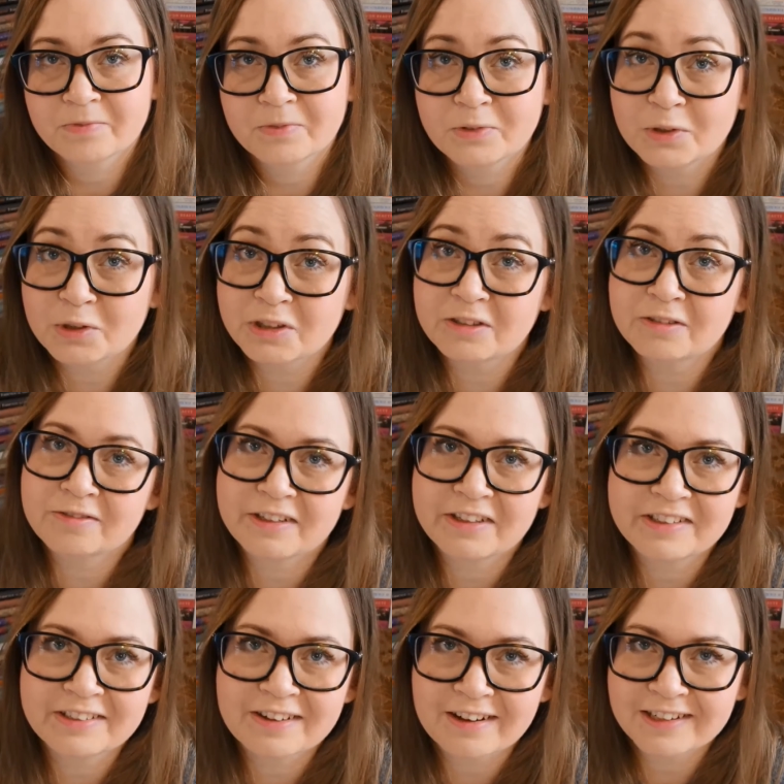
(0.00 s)
not
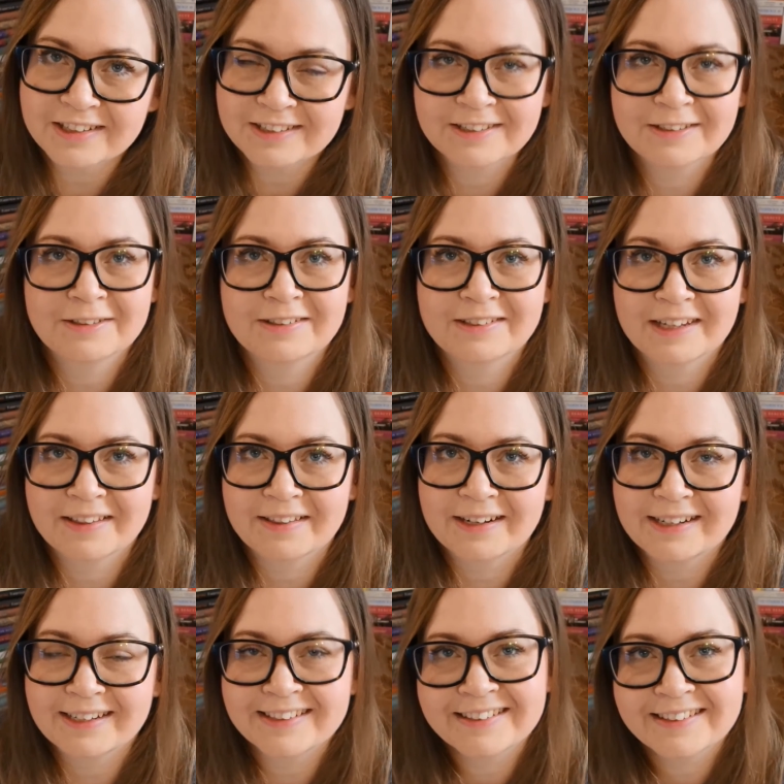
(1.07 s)
very nice, to say the
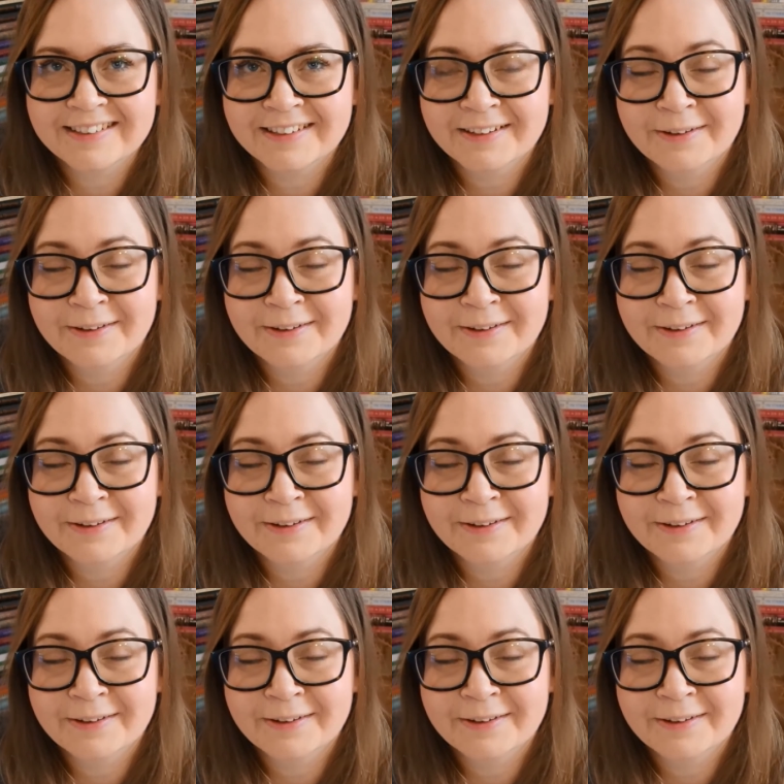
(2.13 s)
least.